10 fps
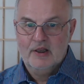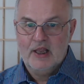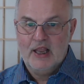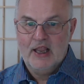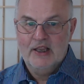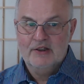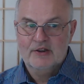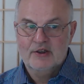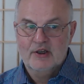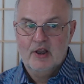
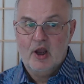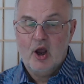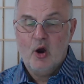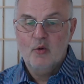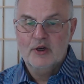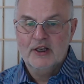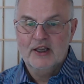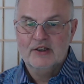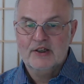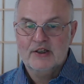and holding
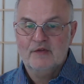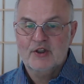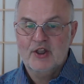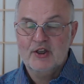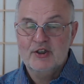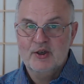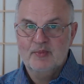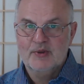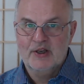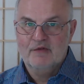it gives
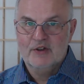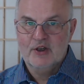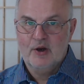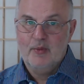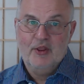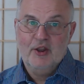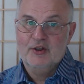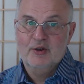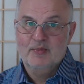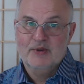32% return. I mean,
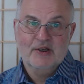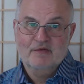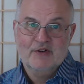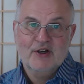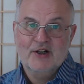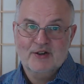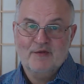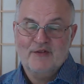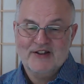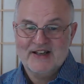32% return is still
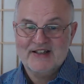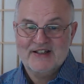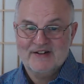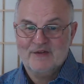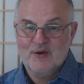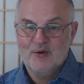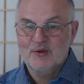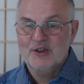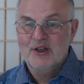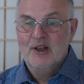fantastic, of
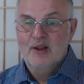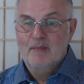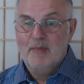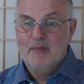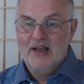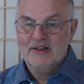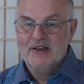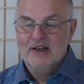course, but